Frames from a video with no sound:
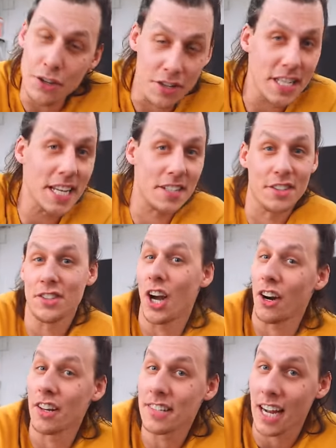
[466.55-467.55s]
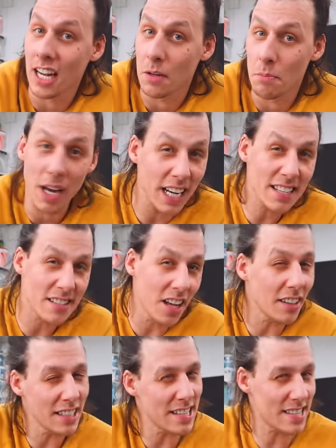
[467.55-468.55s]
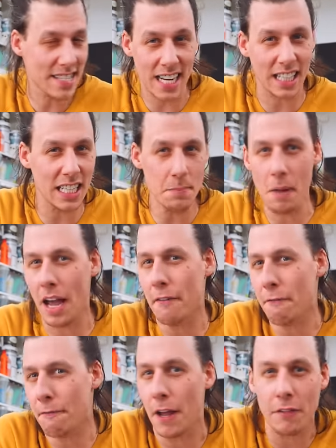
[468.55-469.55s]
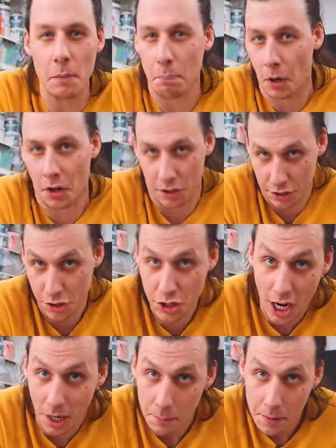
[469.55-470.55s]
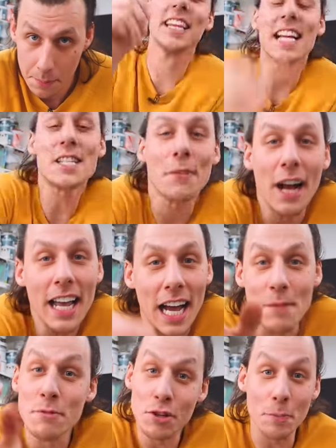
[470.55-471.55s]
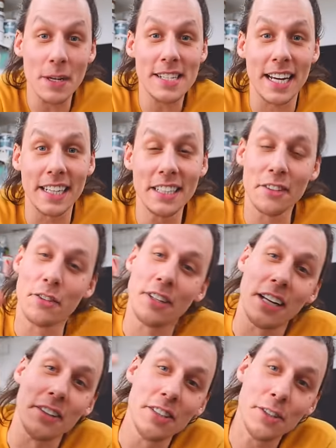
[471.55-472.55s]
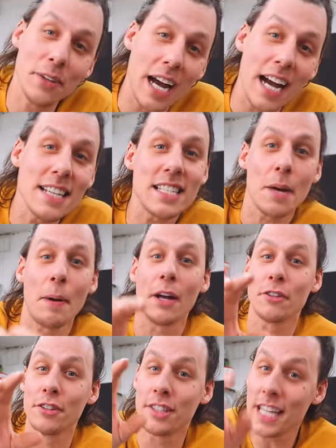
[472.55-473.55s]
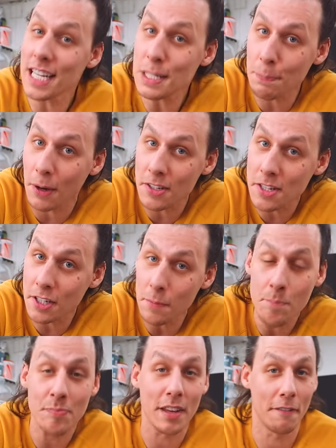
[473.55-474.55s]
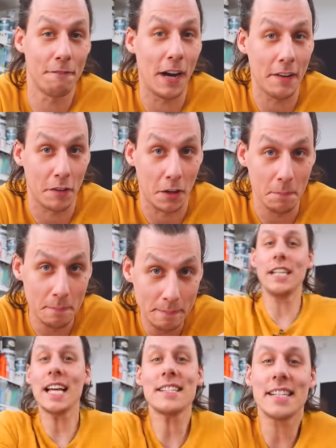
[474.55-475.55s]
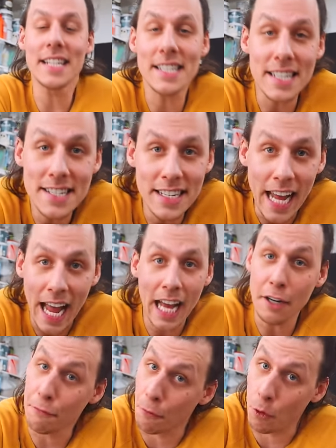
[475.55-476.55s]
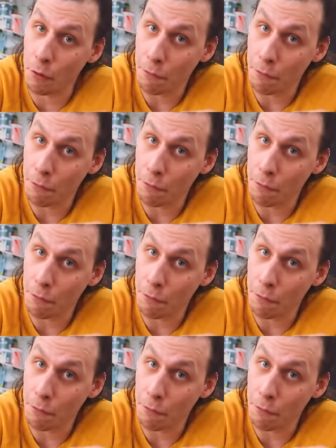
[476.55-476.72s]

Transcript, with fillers: just takes a ton of time, and it's not necessarily my favorite part of the job. And that's why I'm super excited to tell you guys about today's sponsor, Fiverr. So yes, this is an ad for